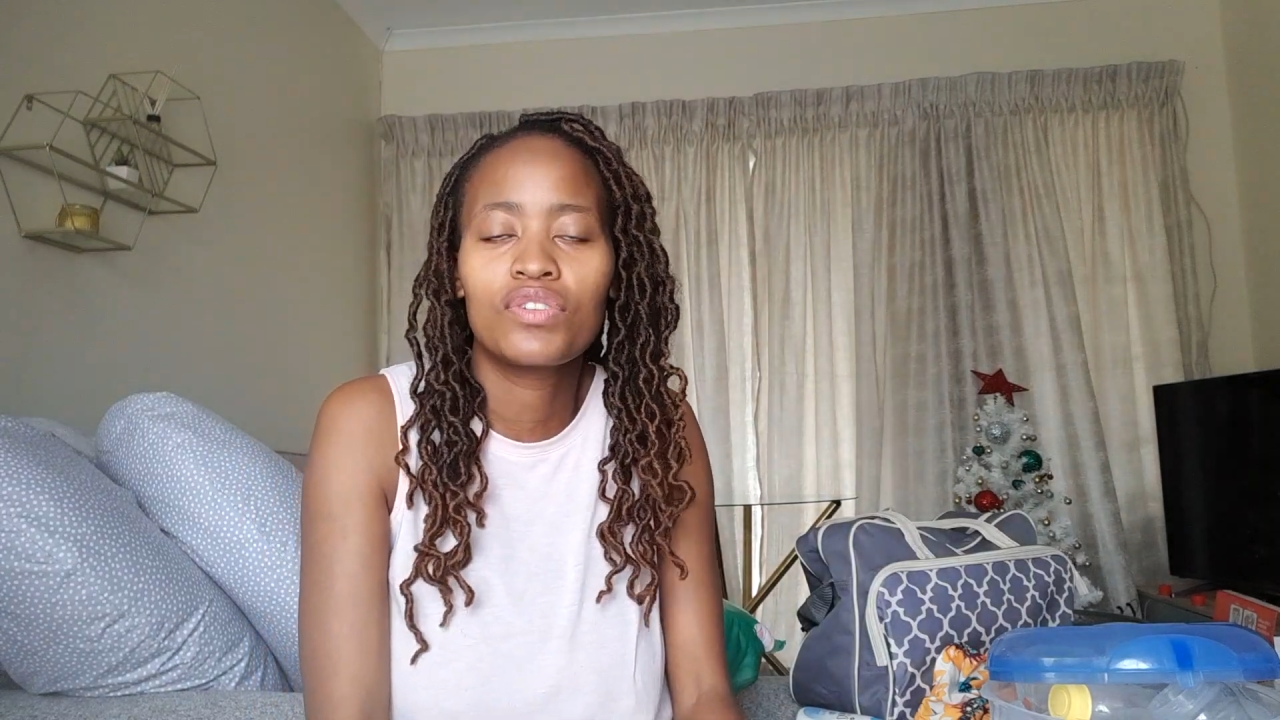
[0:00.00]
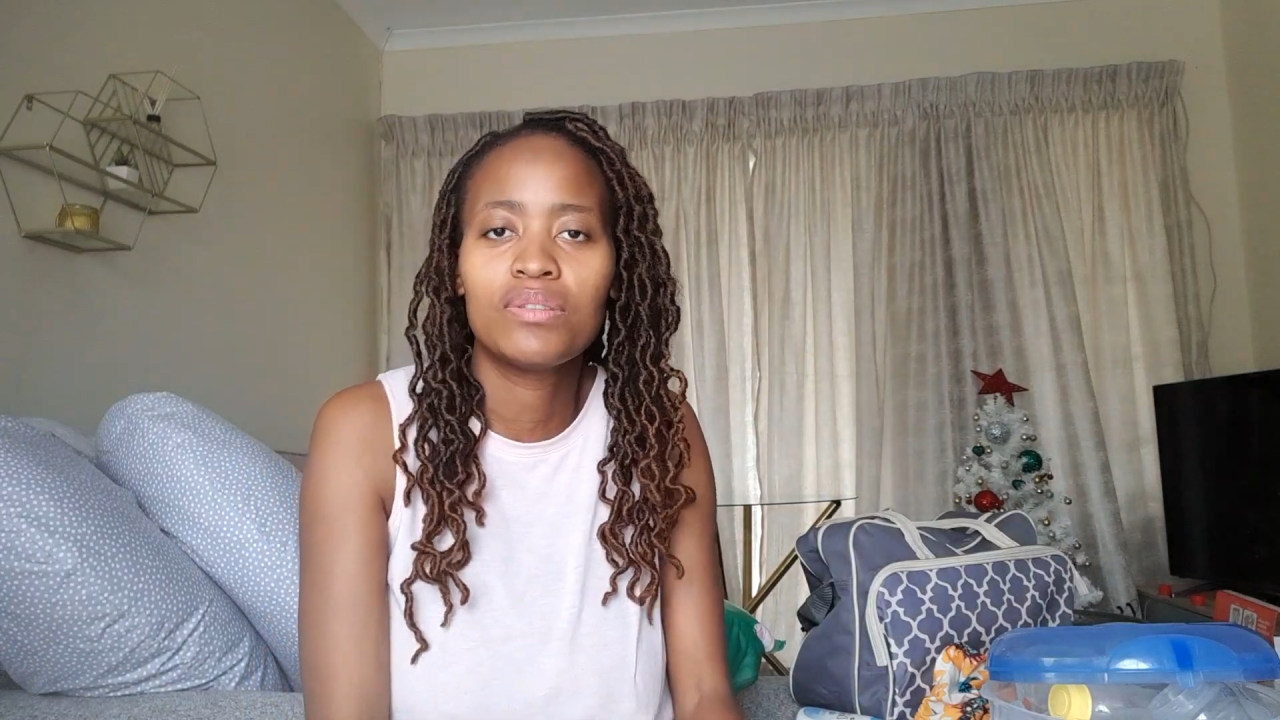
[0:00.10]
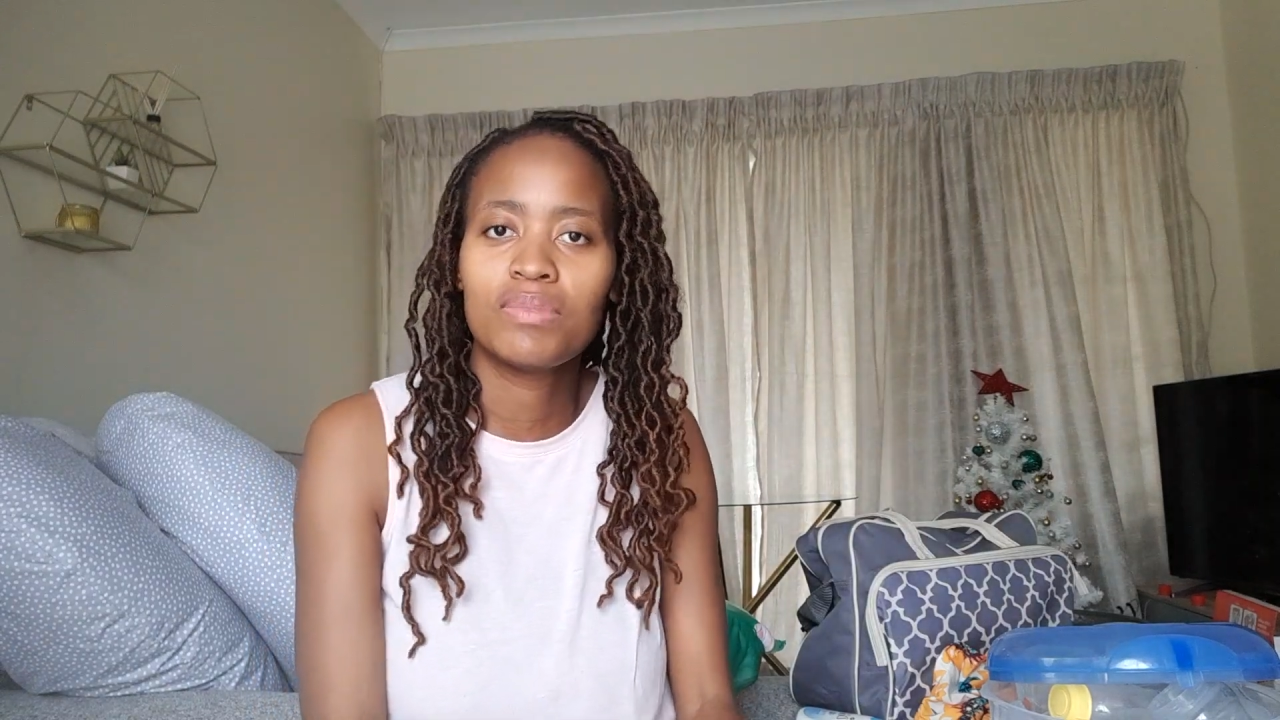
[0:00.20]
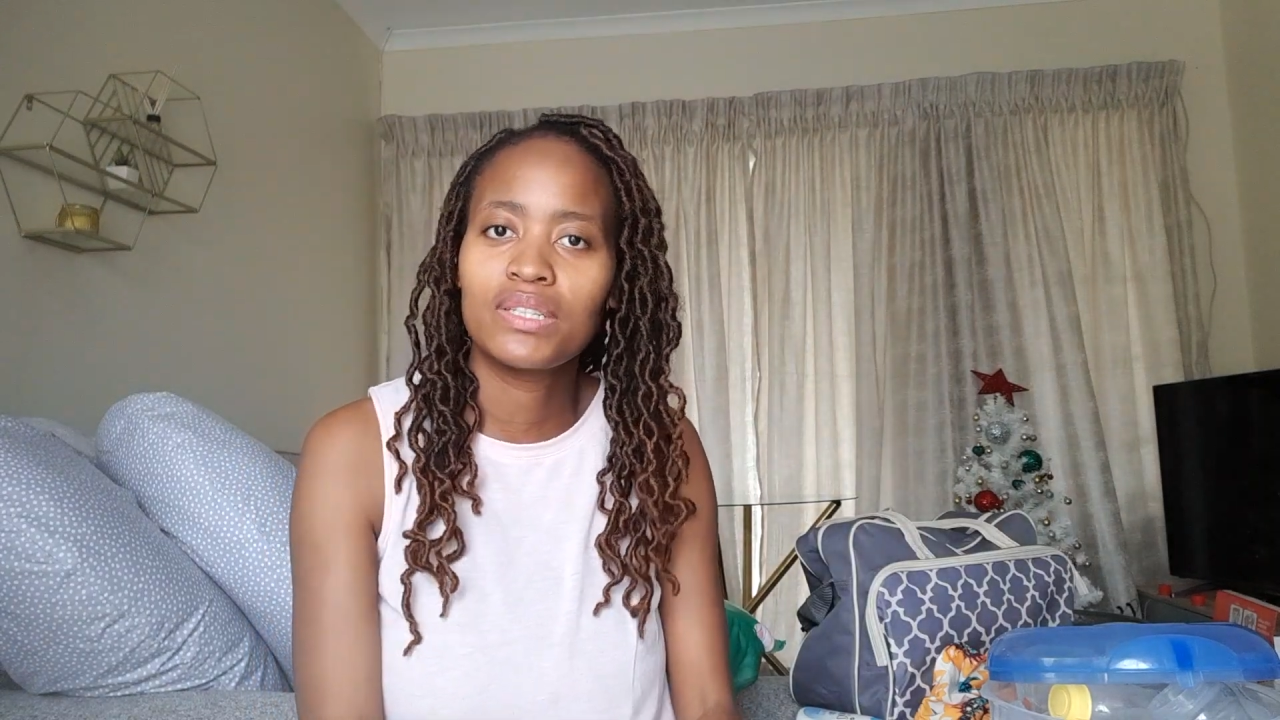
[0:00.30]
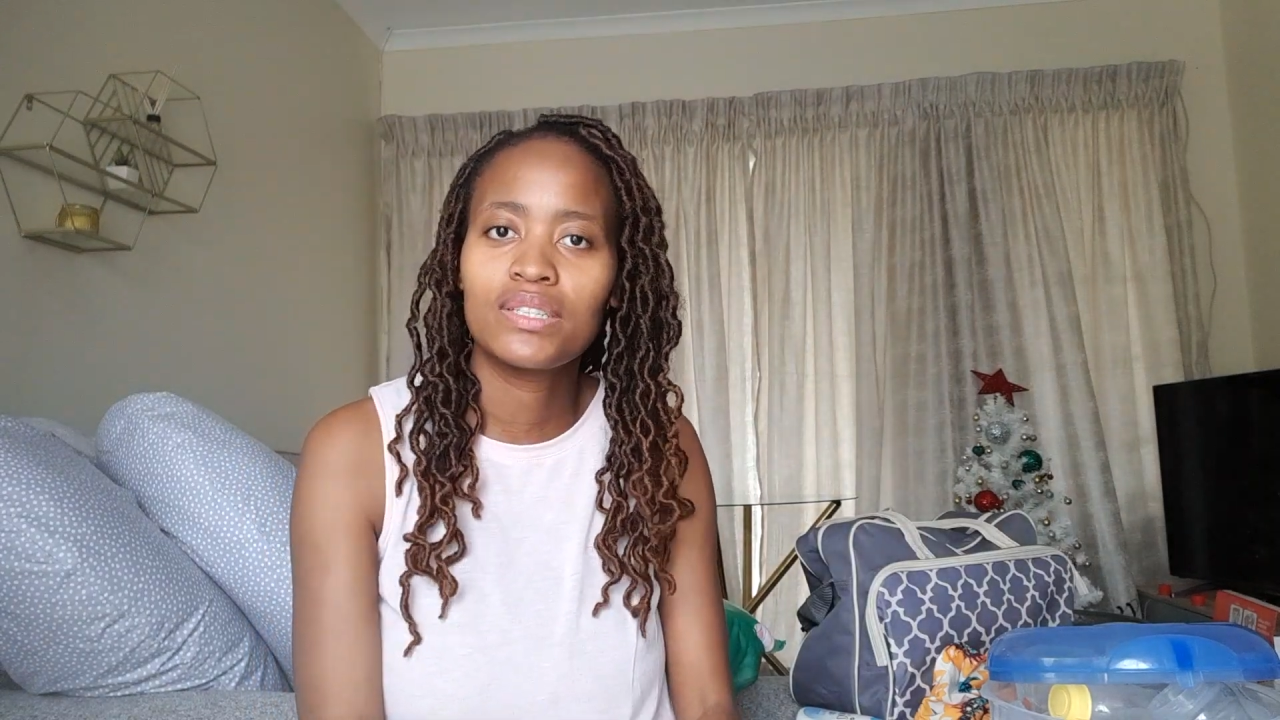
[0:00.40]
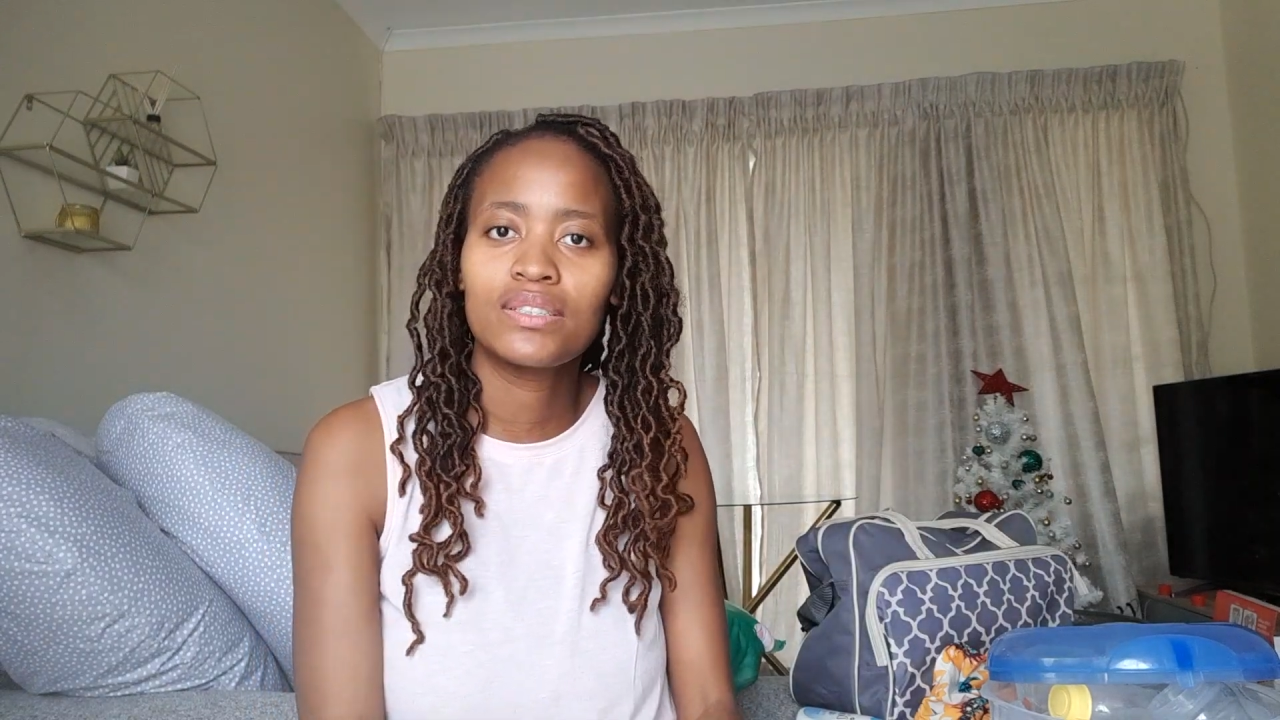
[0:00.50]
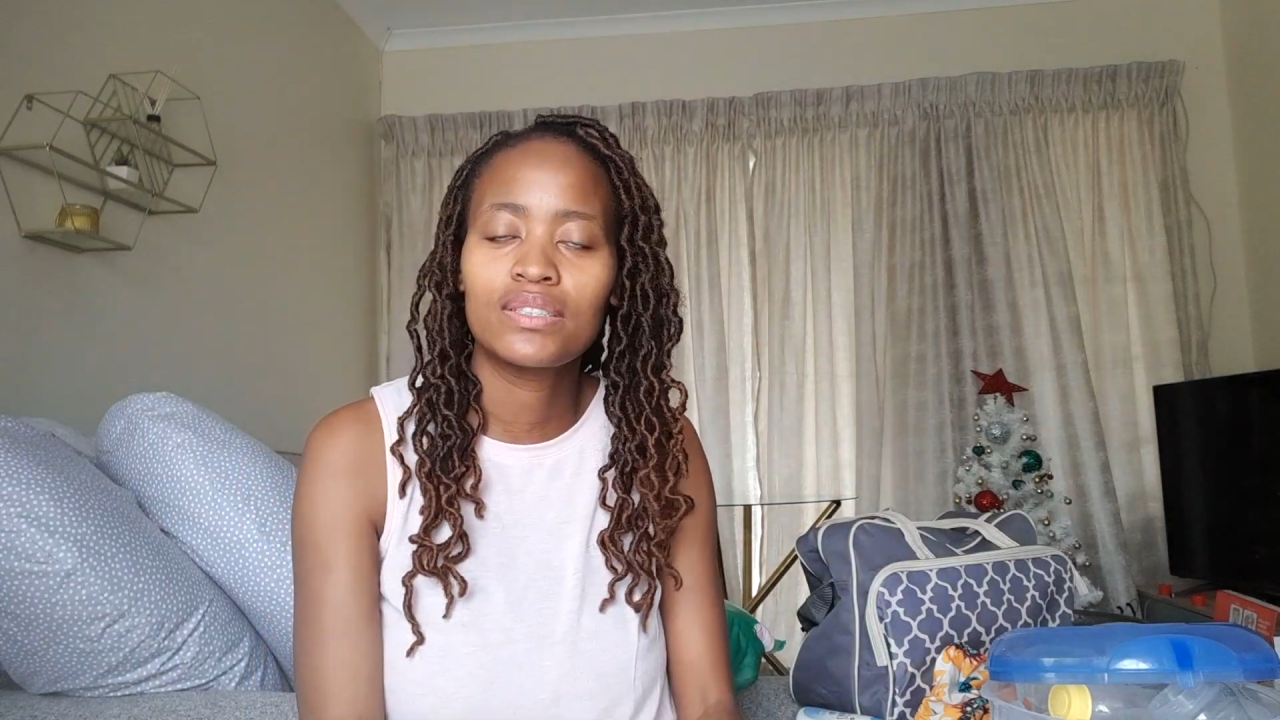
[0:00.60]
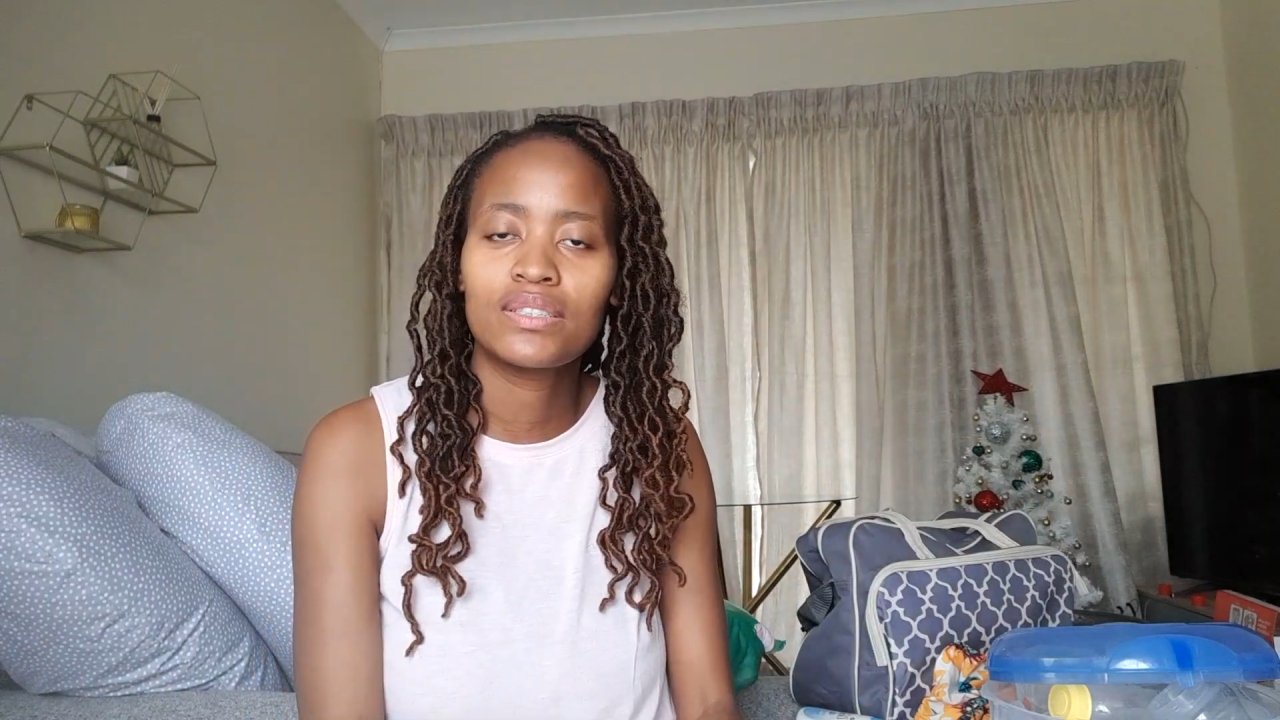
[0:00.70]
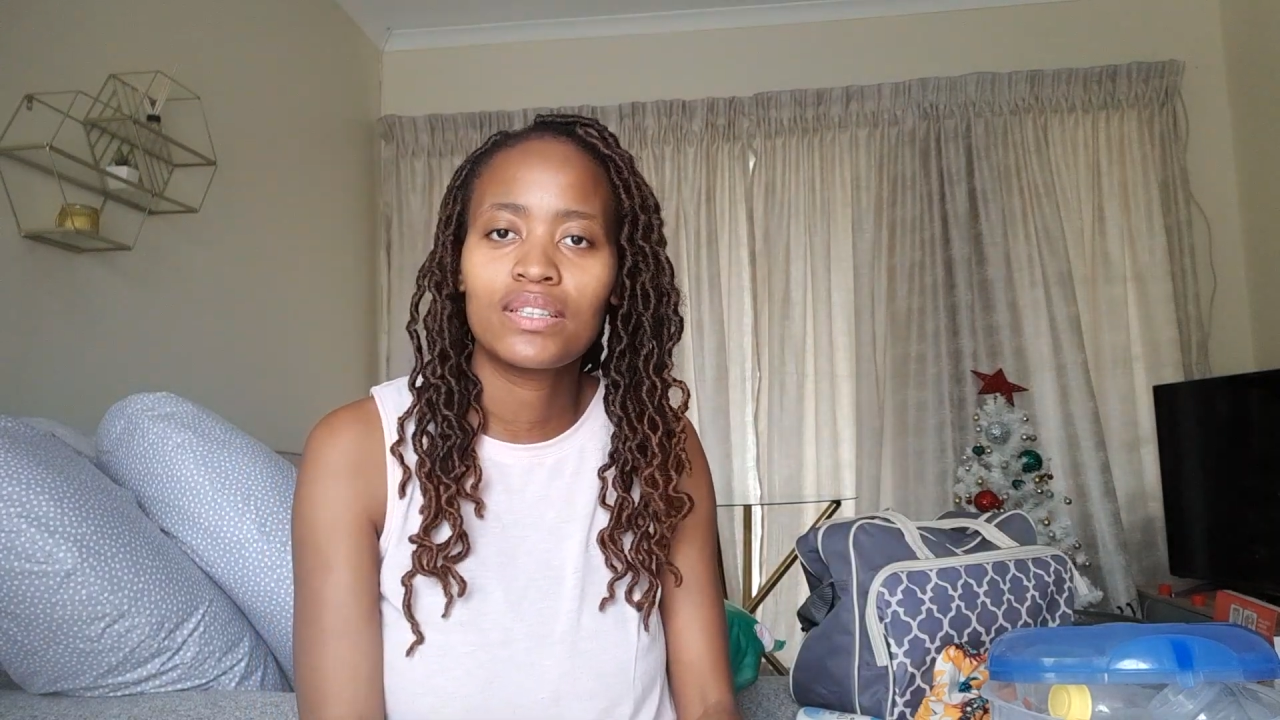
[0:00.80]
the mittens.